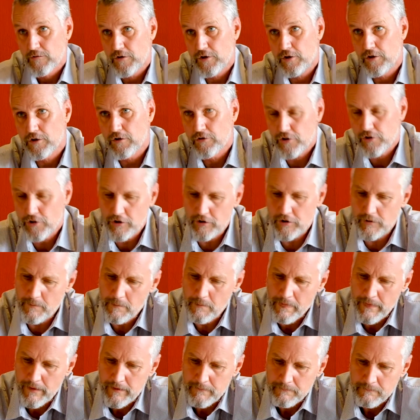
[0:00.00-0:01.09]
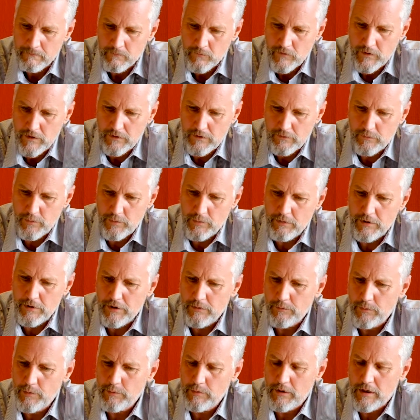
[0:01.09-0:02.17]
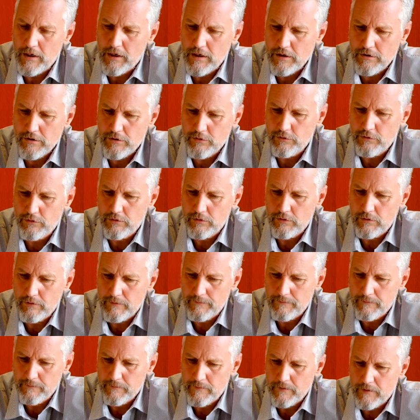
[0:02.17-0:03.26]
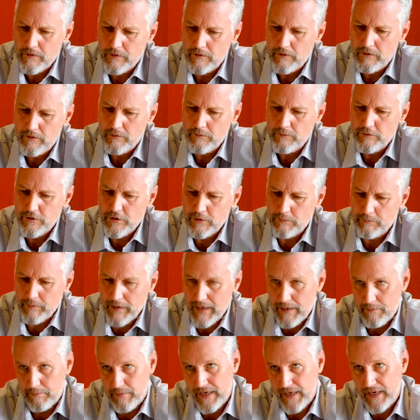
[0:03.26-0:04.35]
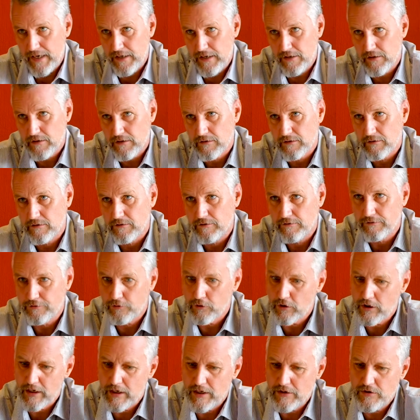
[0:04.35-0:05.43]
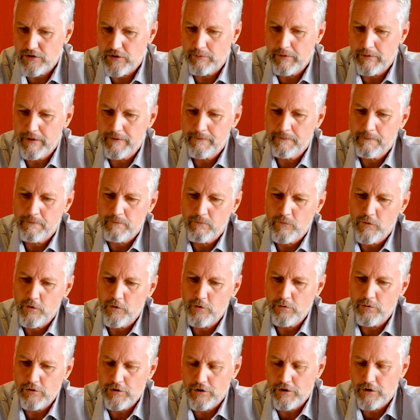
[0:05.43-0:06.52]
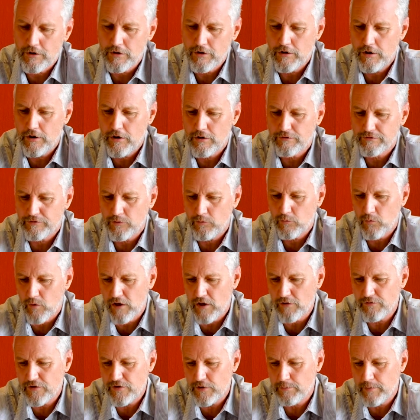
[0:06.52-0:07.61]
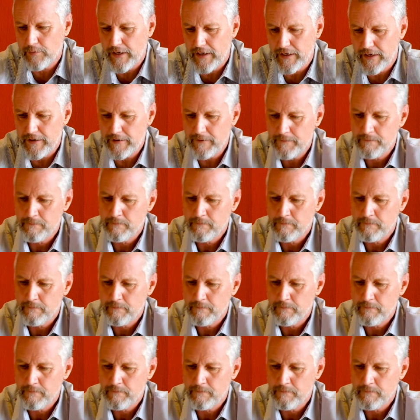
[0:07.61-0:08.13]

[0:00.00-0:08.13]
So we were asked to supply bags for a customer who was going to go from Walvis Bay